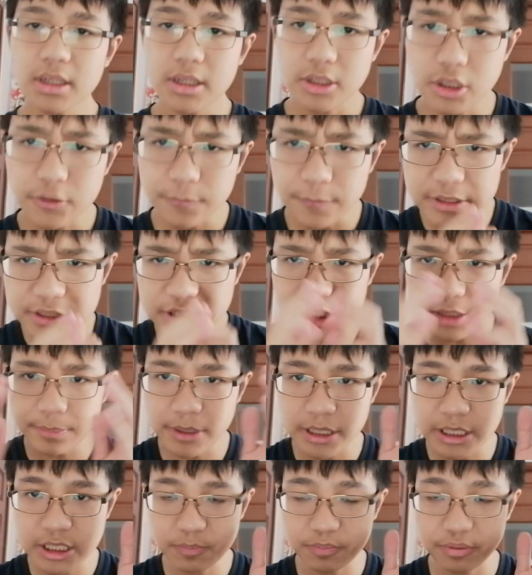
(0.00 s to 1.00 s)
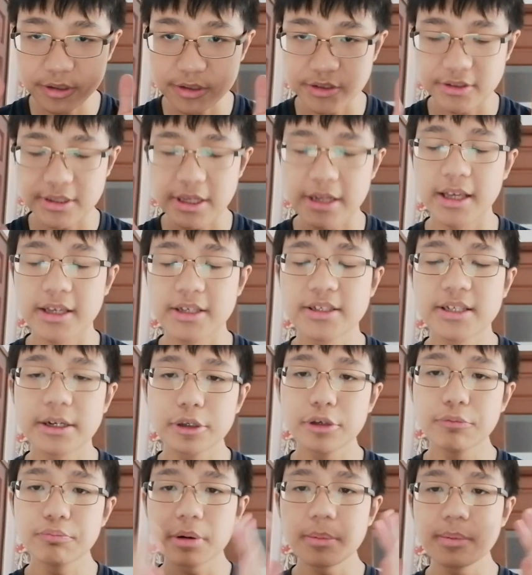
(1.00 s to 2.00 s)
So first up is prosthetics. Now
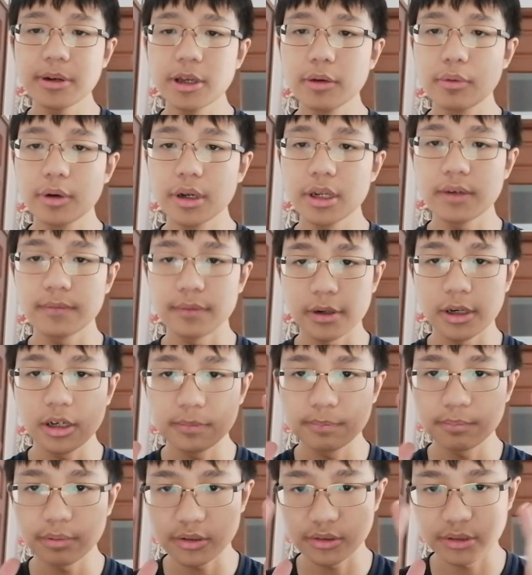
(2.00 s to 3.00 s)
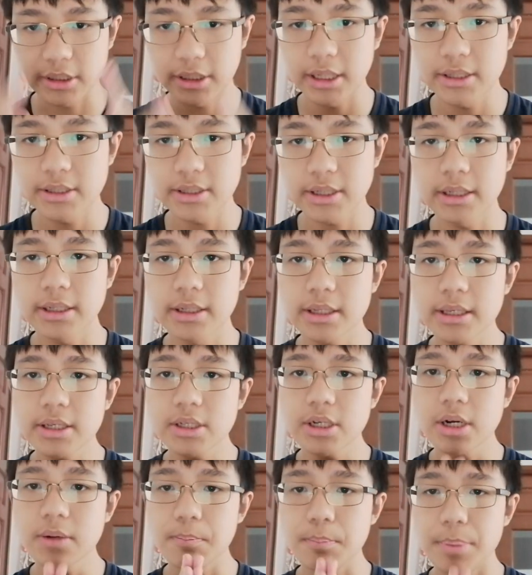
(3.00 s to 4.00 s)
you probably already have heard of prosthetics, and these
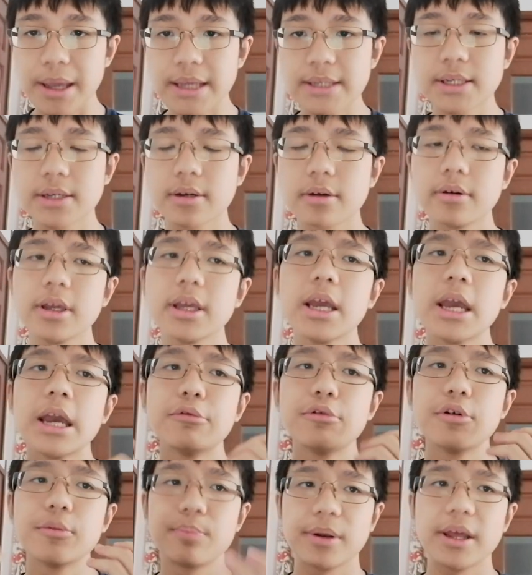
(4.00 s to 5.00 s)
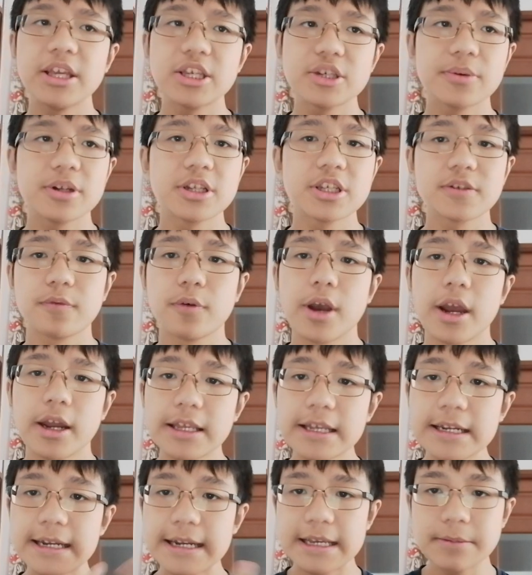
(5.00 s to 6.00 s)
are basically replacements for
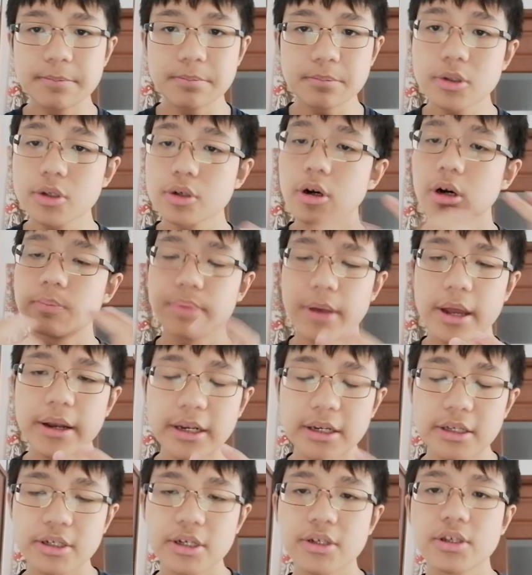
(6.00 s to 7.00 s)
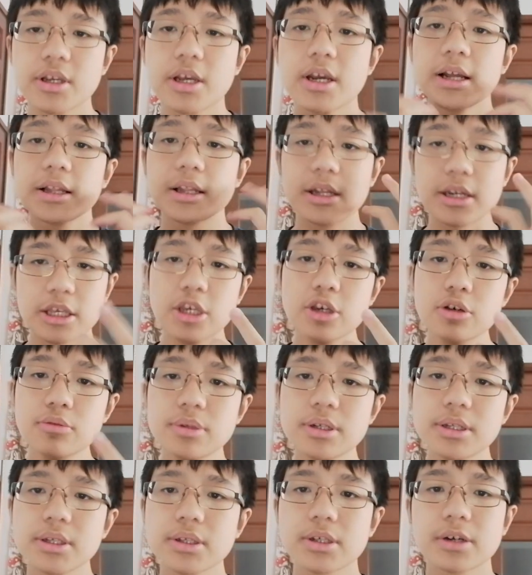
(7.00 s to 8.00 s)
any limbs or appendages that
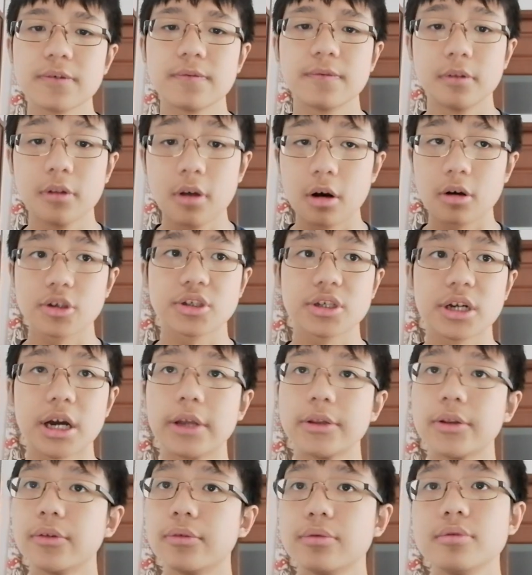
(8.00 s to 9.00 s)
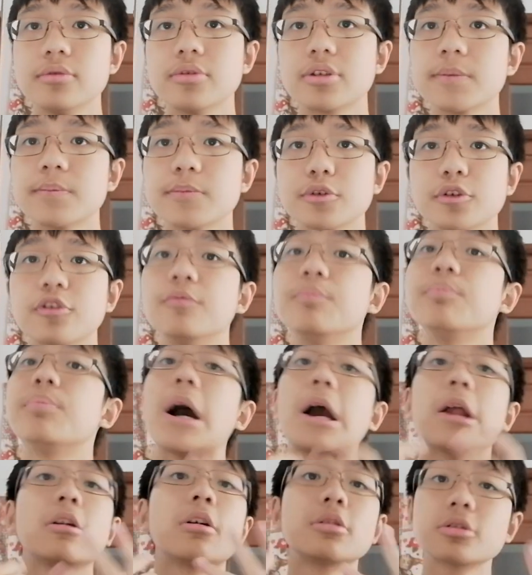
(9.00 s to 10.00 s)
humans have lost either through some sort of
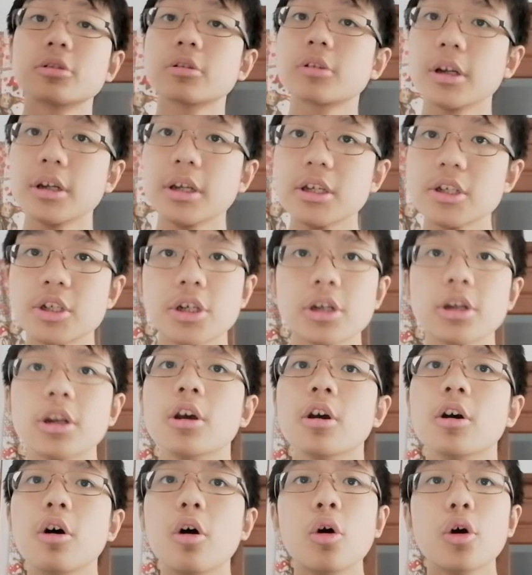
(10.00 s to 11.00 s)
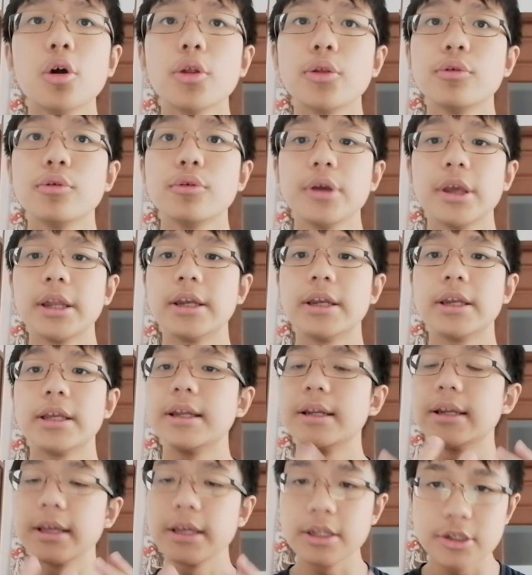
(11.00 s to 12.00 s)
biological condition or through
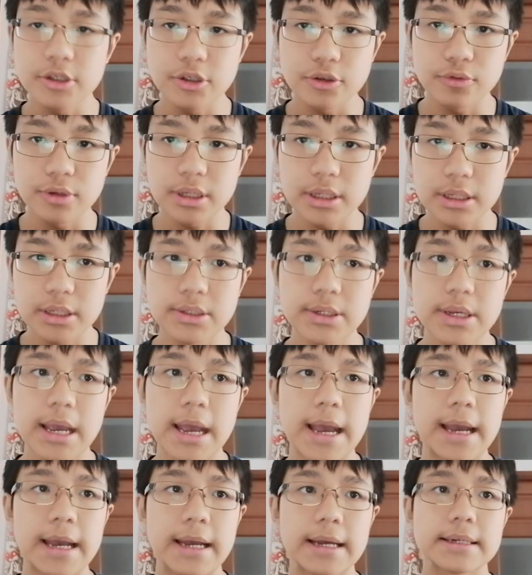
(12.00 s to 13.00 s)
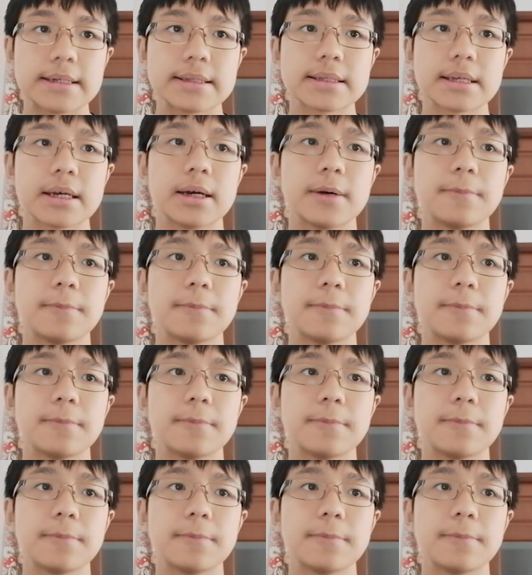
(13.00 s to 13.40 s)
indeed injuries and